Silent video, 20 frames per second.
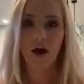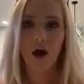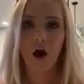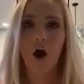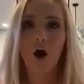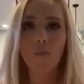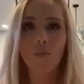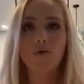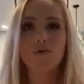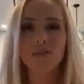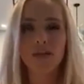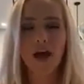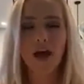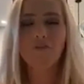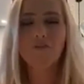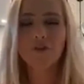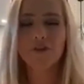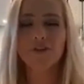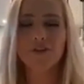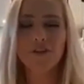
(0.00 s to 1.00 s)
Almost
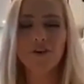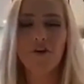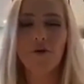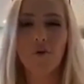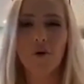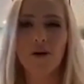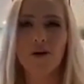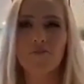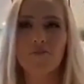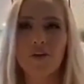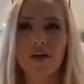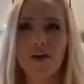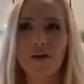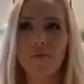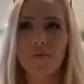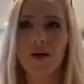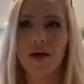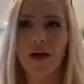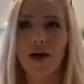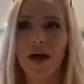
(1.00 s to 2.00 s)
every single one of
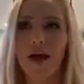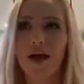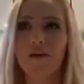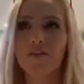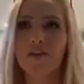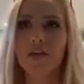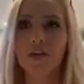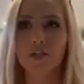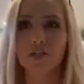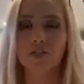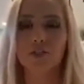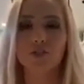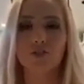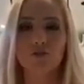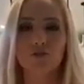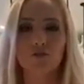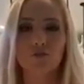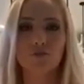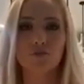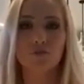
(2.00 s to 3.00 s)
them have an
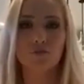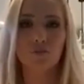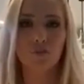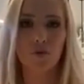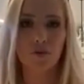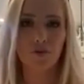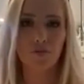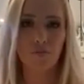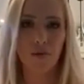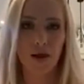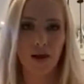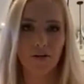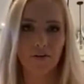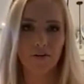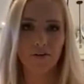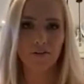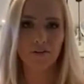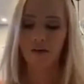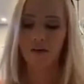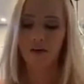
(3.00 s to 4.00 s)
issue with men.
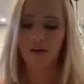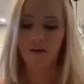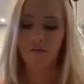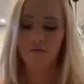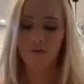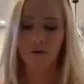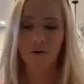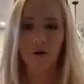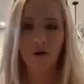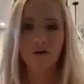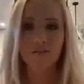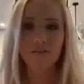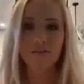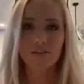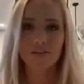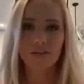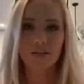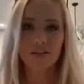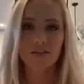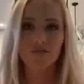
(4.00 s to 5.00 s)
They're all
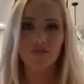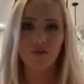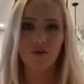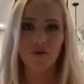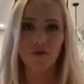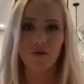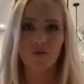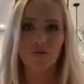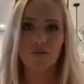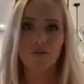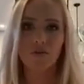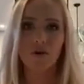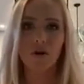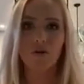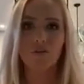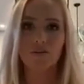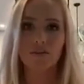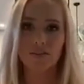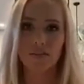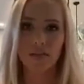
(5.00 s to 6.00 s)
successful, they're
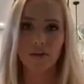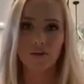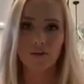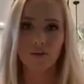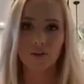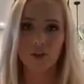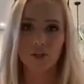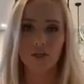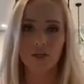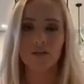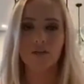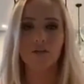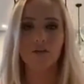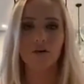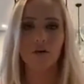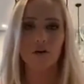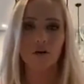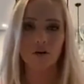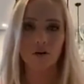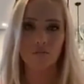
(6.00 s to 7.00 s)
all intelligent, they're
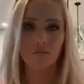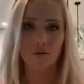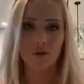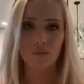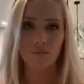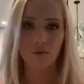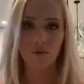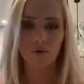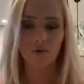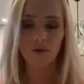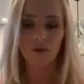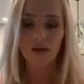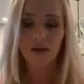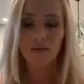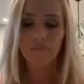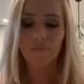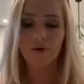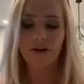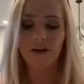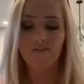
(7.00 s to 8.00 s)
all good people.
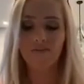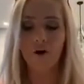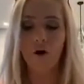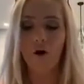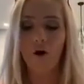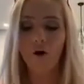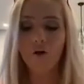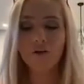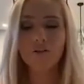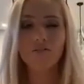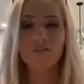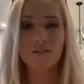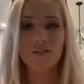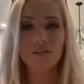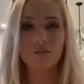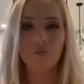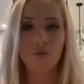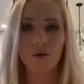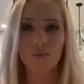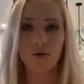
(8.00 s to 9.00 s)
But if all of
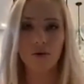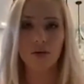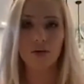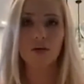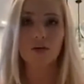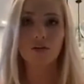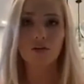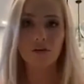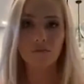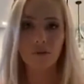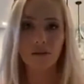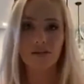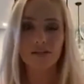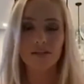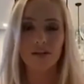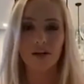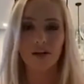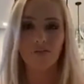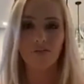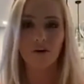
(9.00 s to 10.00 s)
these women, including
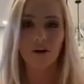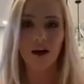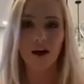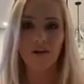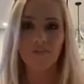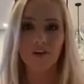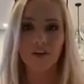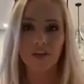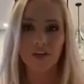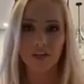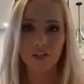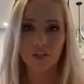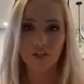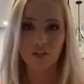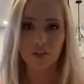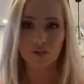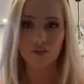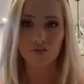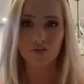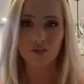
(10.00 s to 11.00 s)
myself, are having
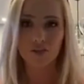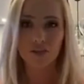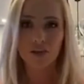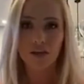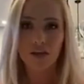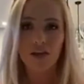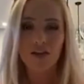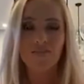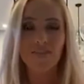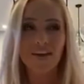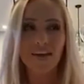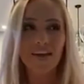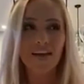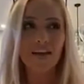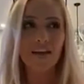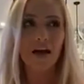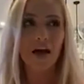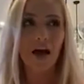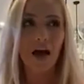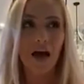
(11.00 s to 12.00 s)
issues,
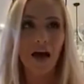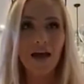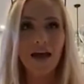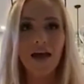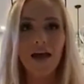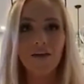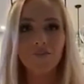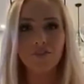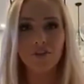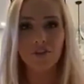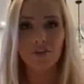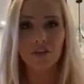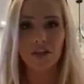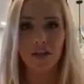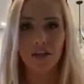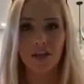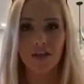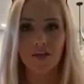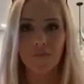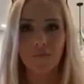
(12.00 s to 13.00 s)
then I have to
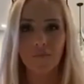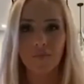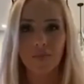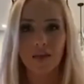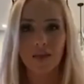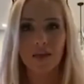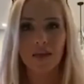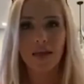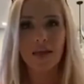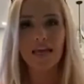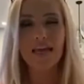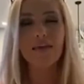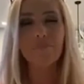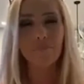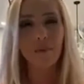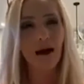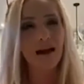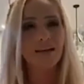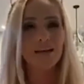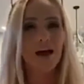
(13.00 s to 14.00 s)
think, it
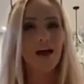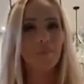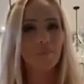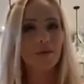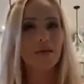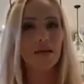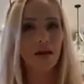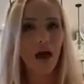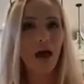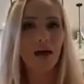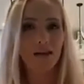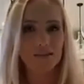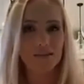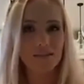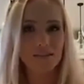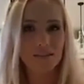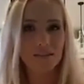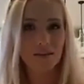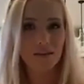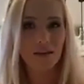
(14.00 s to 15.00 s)
might not be
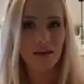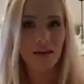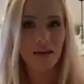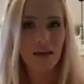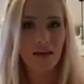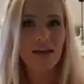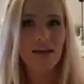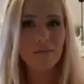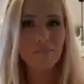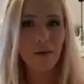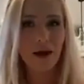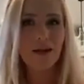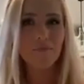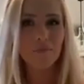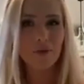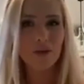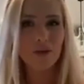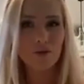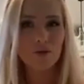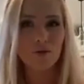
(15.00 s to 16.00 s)
us. It might
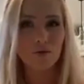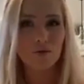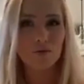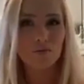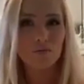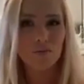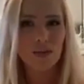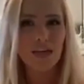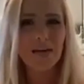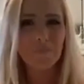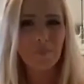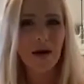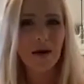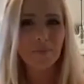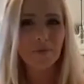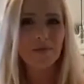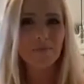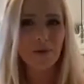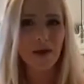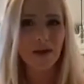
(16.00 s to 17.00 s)
be you. It might
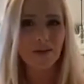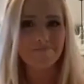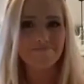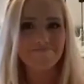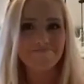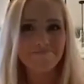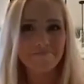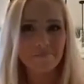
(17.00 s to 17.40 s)
be men.